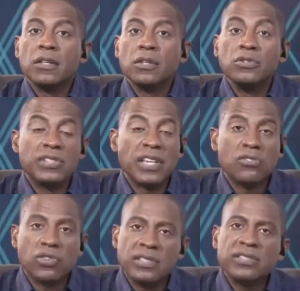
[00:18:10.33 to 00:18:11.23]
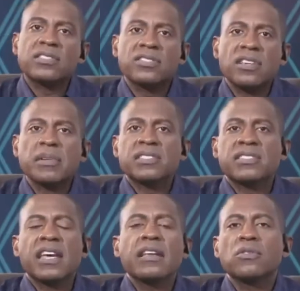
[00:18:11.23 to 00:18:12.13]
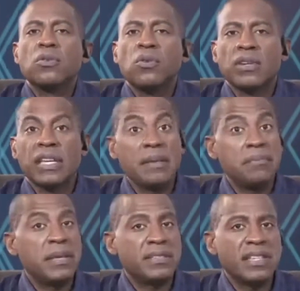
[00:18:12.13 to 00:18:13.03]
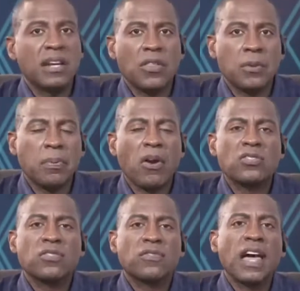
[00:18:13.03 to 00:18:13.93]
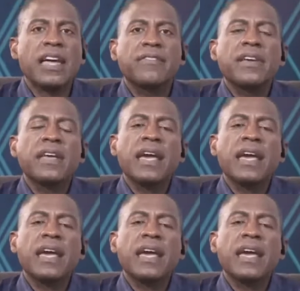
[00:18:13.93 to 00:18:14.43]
lose interest to some extent or get busy in other parts of life